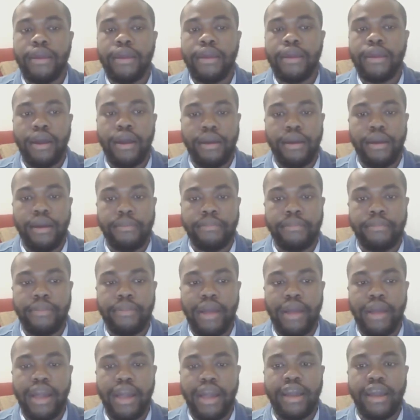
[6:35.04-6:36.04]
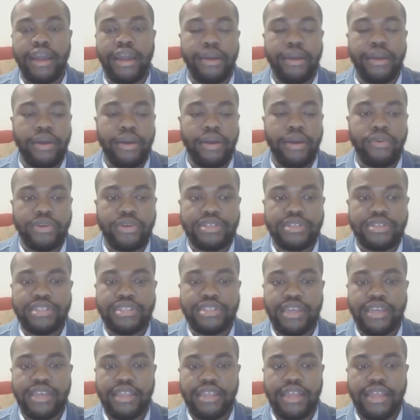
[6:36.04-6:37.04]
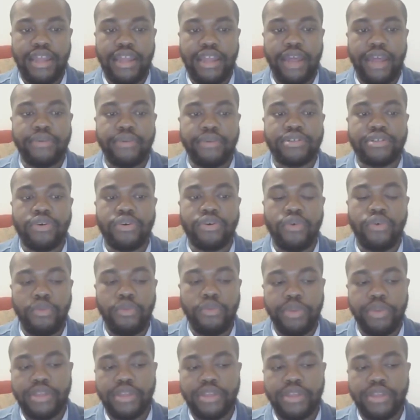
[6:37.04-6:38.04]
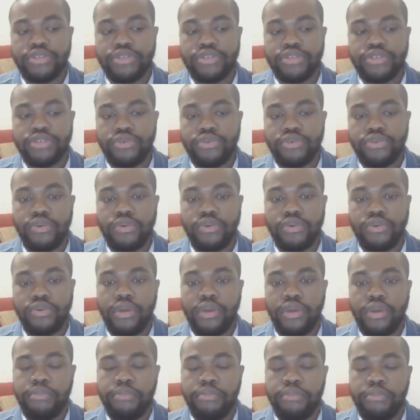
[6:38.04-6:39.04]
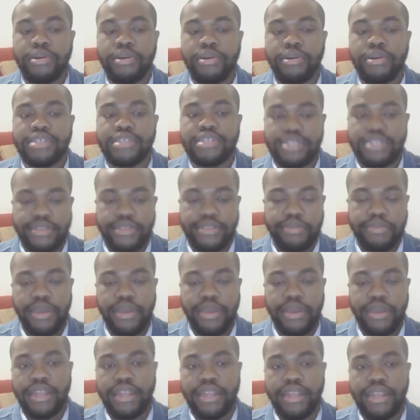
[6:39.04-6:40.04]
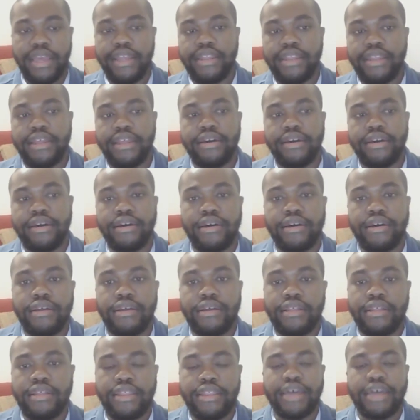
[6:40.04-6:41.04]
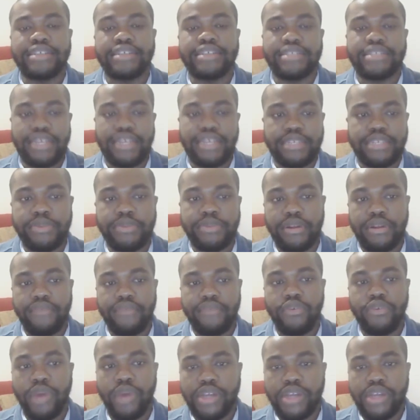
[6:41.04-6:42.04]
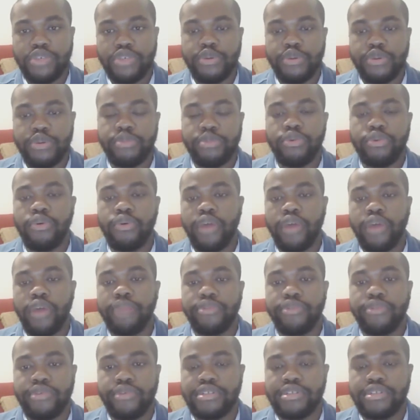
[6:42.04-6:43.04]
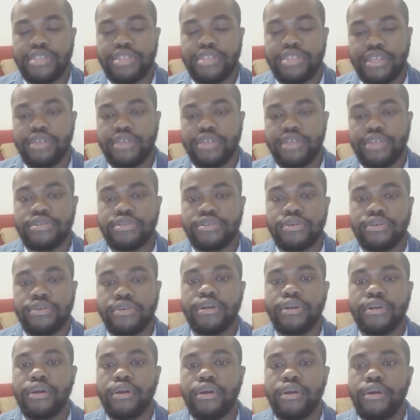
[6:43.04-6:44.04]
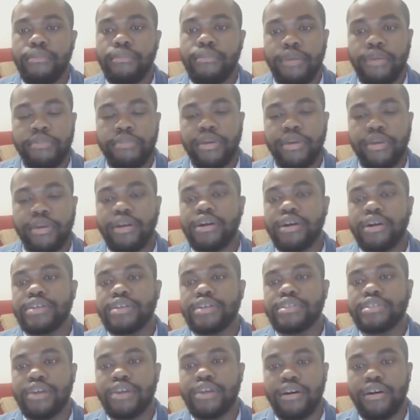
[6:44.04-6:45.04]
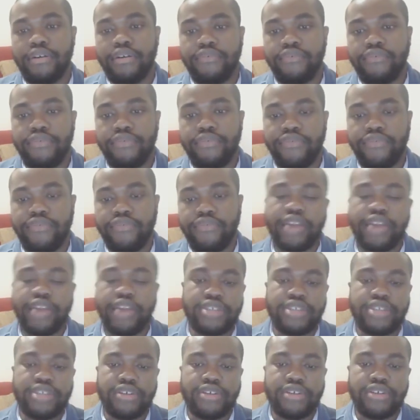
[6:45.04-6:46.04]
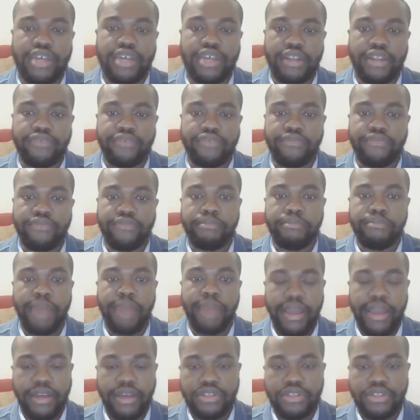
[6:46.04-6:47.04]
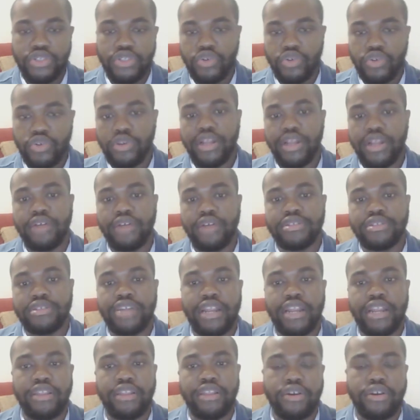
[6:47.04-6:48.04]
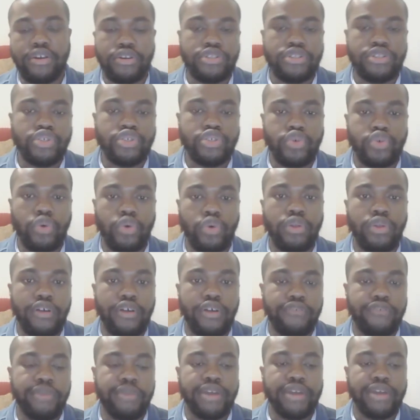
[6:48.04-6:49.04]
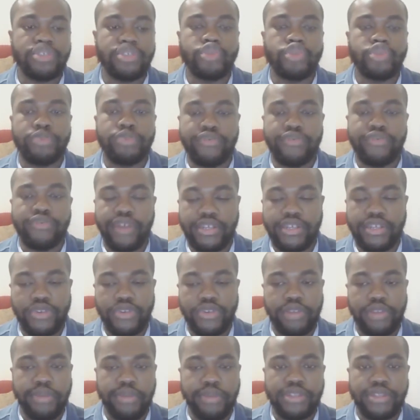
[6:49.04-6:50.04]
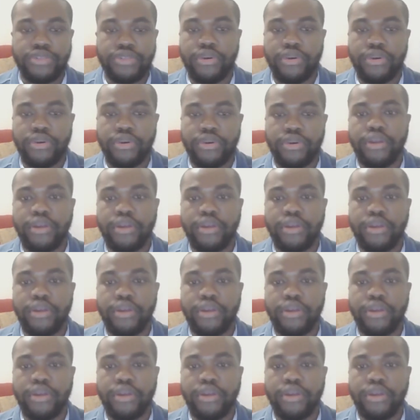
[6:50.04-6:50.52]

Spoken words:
I will say that I was hoping to participate in the assessment of the Wise Women program using the HEAL tool, but because of factors outside of my control and outside of the control of my supervisor and mentor,